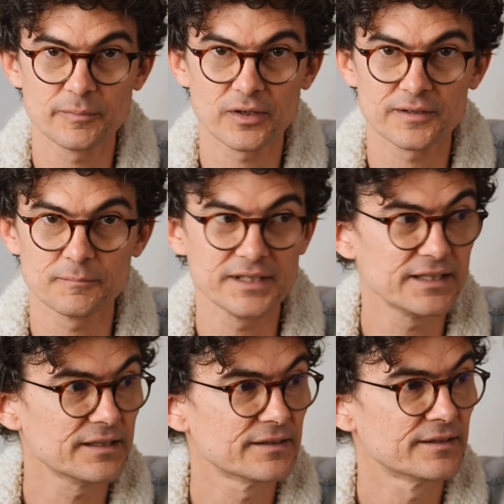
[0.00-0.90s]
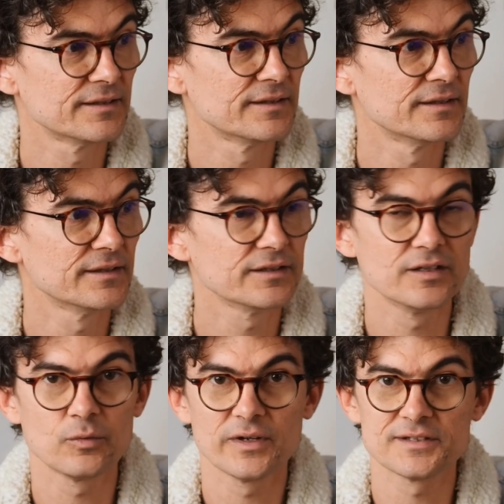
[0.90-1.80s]
Pocket Mini,
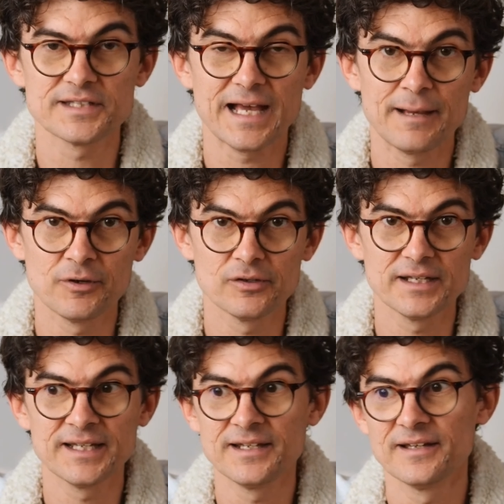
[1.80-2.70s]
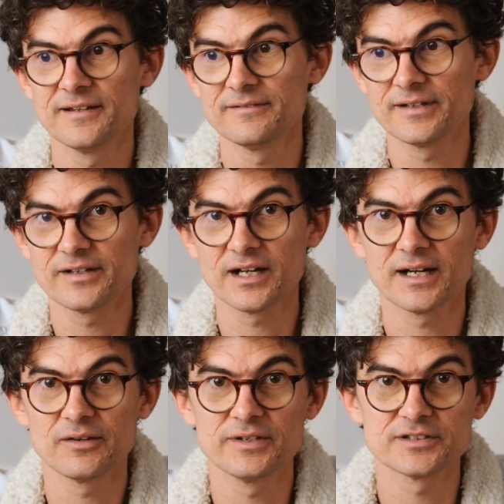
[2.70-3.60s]
where it's AMOLED, very
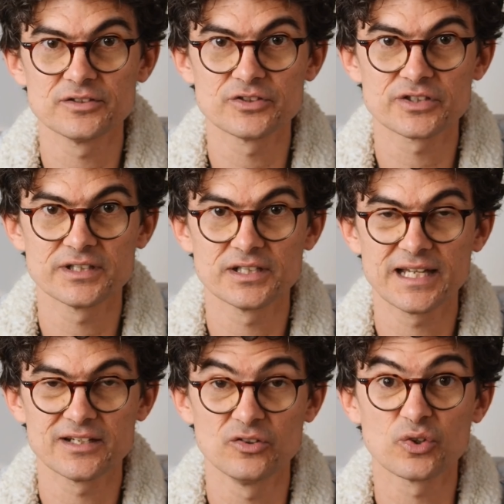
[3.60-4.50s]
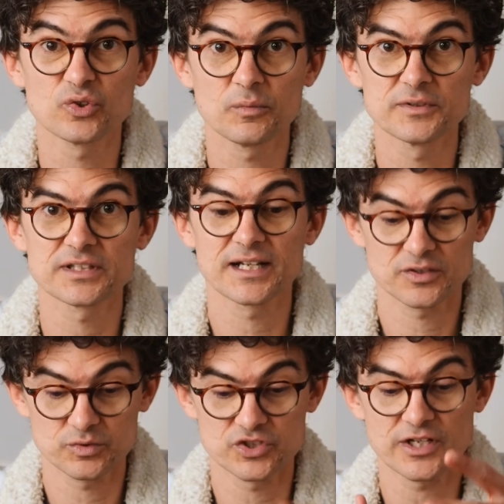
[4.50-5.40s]
high resolution, and it looked almost like it
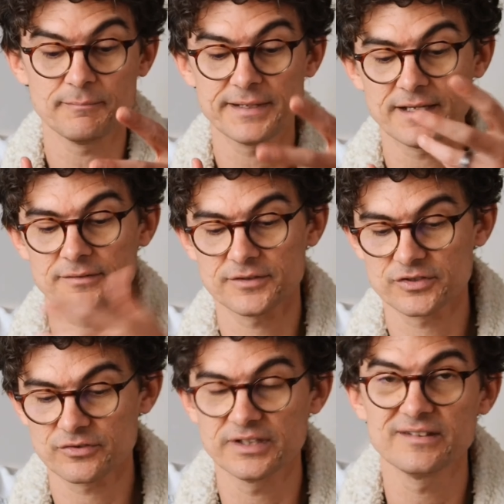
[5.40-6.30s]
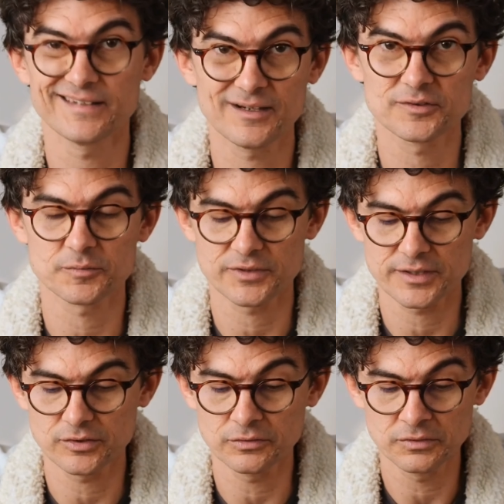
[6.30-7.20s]
was jumping out the screen. That was pretty
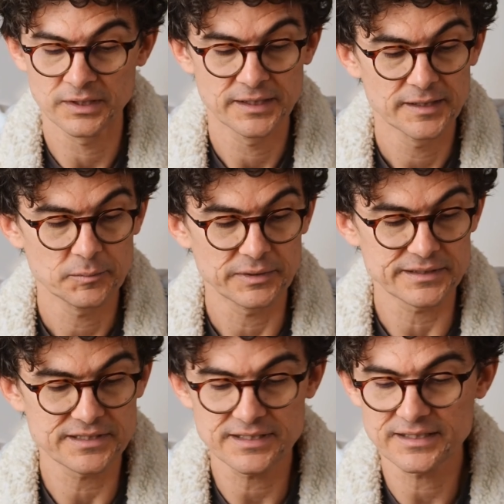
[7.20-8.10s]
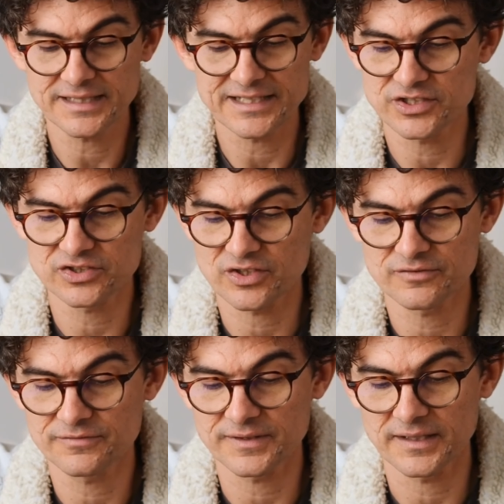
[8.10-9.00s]
cool. But here, I just don't
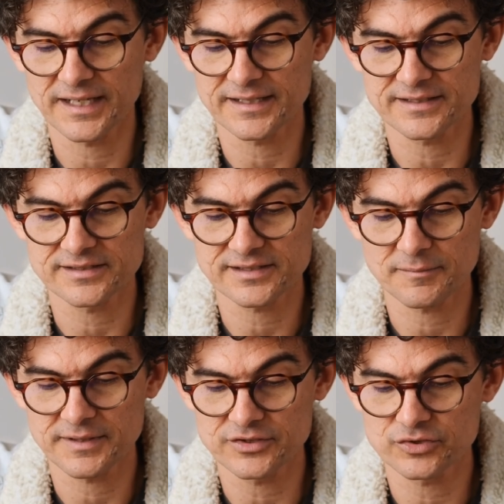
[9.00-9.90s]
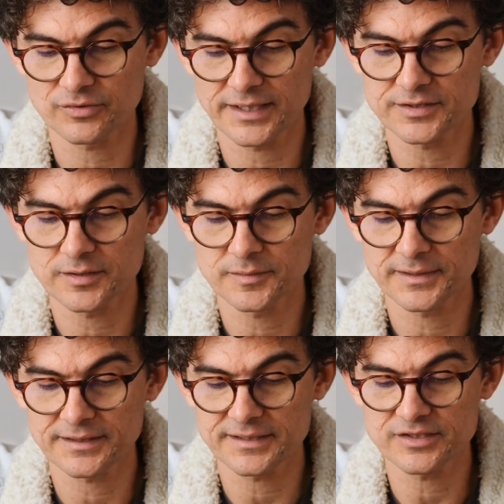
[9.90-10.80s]
feel like it's something to write home
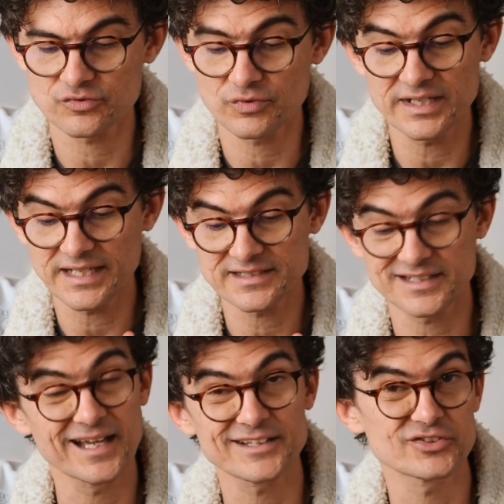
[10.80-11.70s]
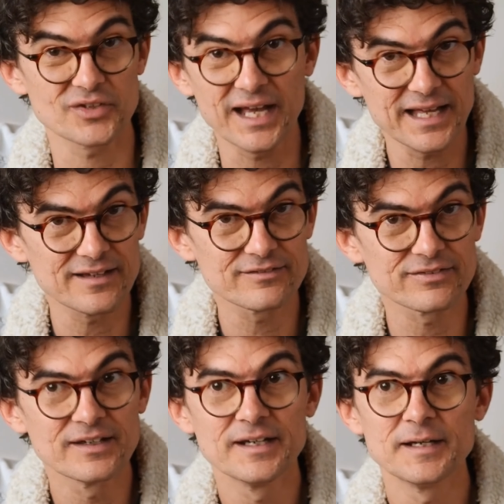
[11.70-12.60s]
about. It's a nice to have,
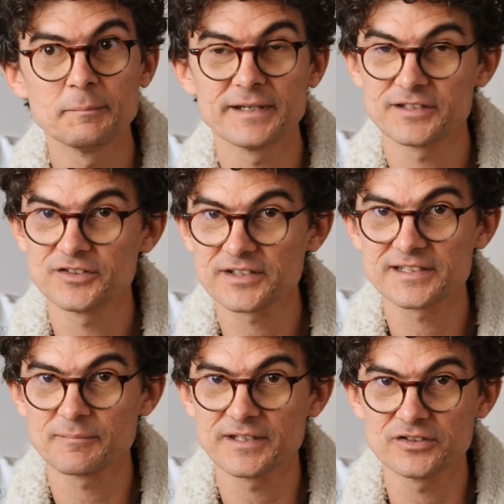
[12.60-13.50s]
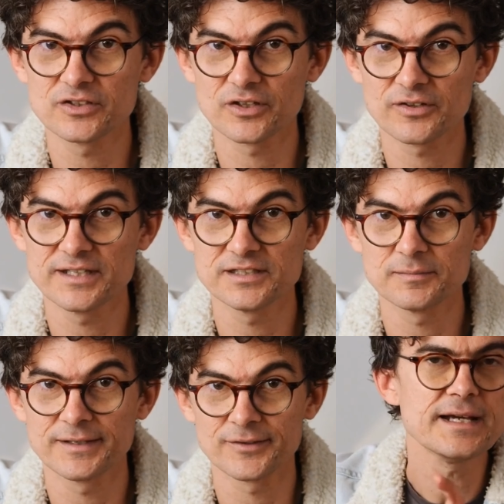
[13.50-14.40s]
but it's not something to go crazy
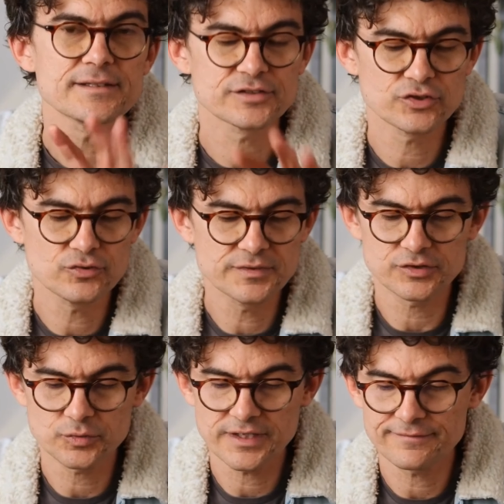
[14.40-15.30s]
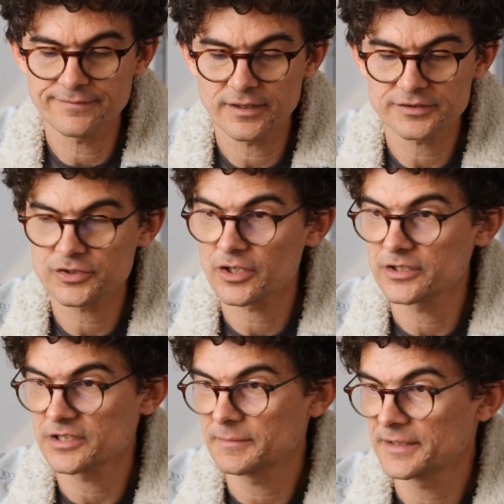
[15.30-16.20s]
about. I assume this would have fast
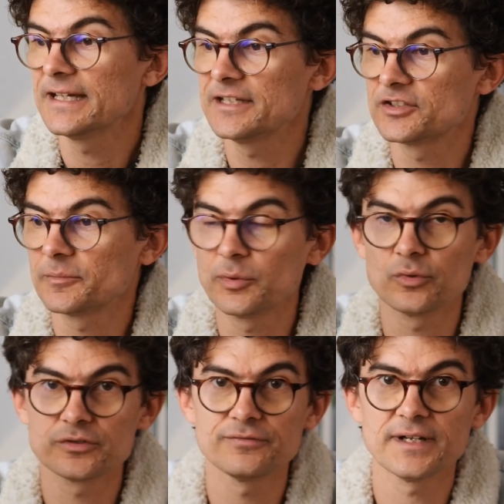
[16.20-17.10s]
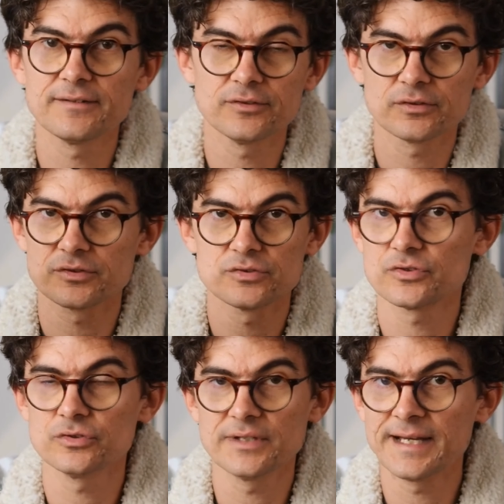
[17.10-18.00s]
charging, but it supports 5 volt
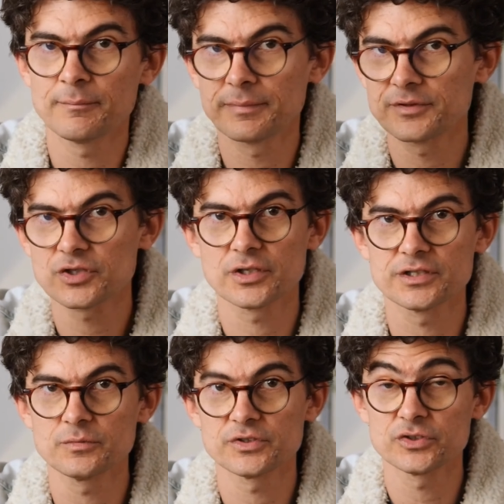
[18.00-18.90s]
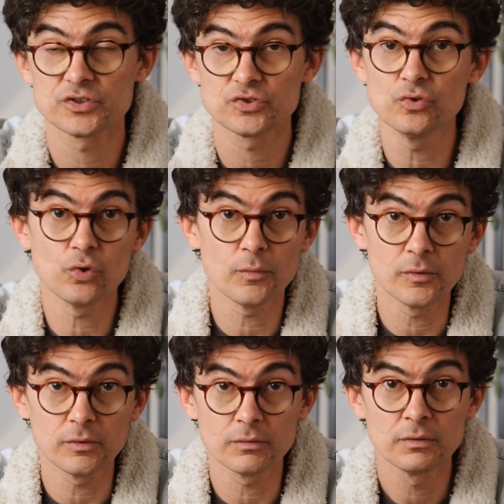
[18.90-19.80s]
2 amp charging, which is just
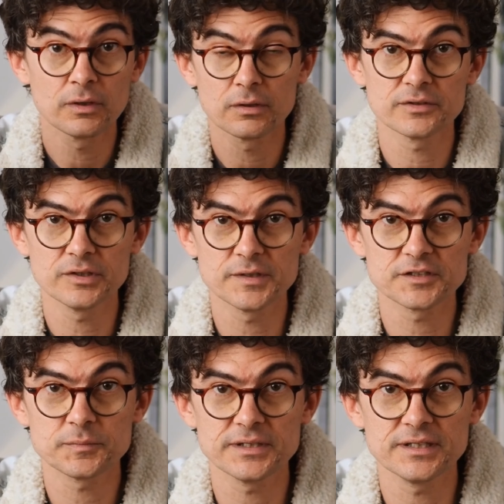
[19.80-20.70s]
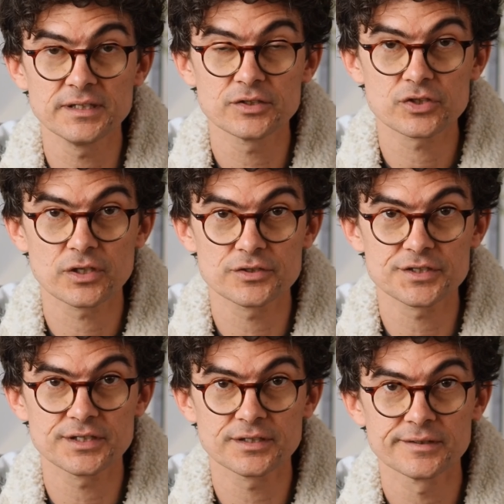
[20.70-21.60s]
normal USB
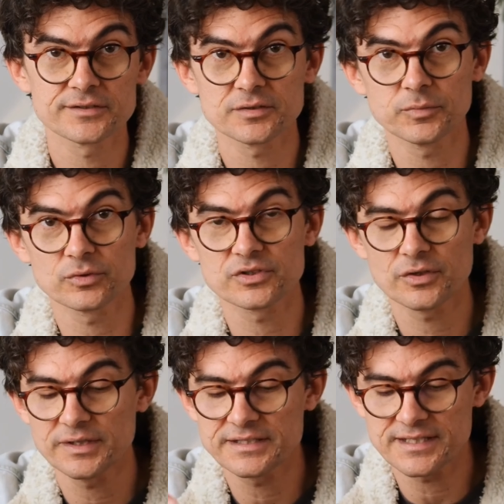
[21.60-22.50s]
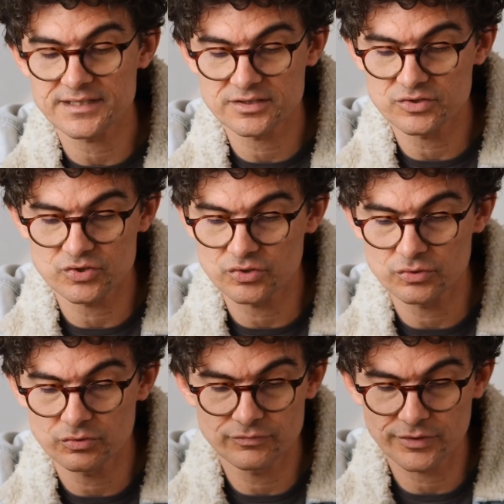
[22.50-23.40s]
charger support. So it doesn't
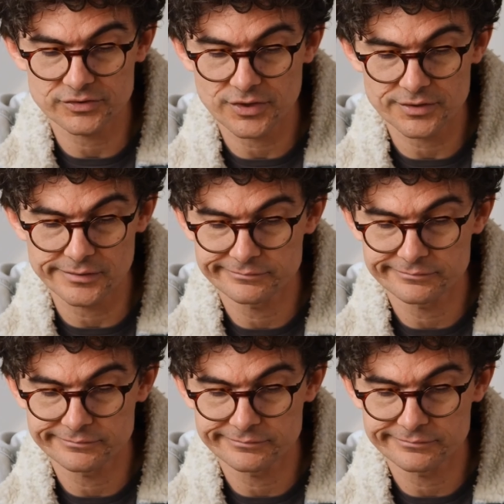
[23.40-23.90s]
do fast charging.